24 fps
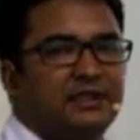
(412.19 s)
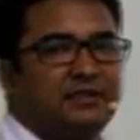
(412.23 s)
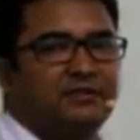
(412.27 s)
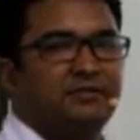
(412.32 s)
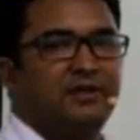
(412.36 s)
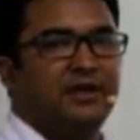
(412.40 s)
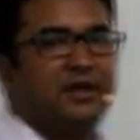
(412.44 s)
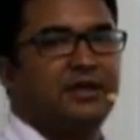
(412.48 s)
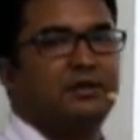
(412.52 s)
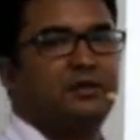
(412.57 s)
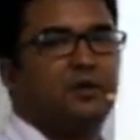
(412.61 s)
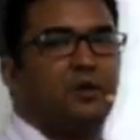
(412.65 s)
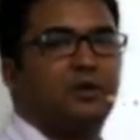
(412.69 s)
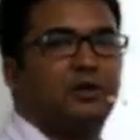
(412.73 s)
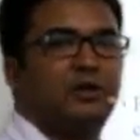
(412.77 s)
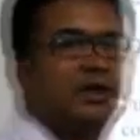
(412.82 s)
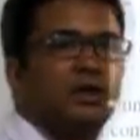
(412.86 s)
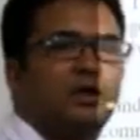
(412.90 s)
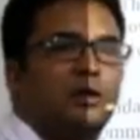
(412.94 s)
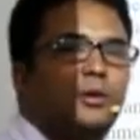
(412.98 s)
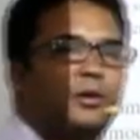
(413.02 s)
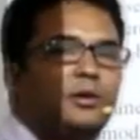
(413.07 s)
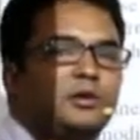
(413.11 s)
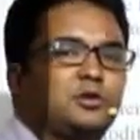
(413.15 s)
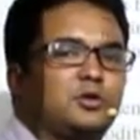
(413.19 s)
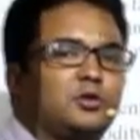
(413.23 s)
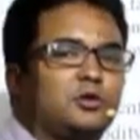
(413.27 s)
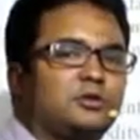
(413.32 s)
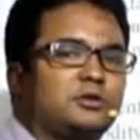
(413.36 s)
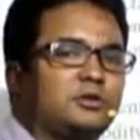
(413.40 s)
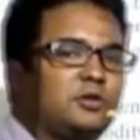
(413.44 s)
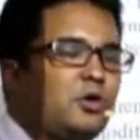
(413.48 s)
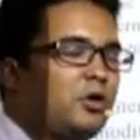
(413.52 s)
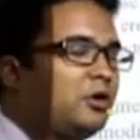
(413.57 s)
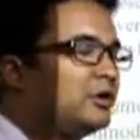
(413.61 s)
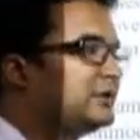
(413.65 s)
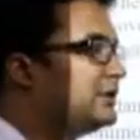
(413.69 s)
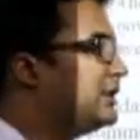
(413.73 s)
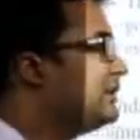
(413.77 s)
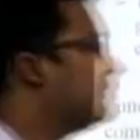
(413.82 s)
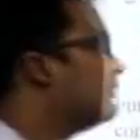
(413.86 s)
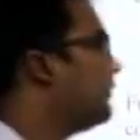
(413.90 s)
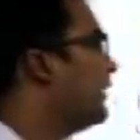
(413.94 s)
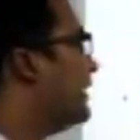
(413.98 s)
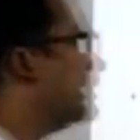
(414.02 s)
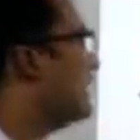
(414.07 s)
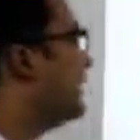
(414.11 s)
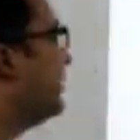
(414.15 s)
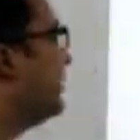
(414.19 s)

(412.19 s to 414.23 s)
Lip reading: and we are talking about those causes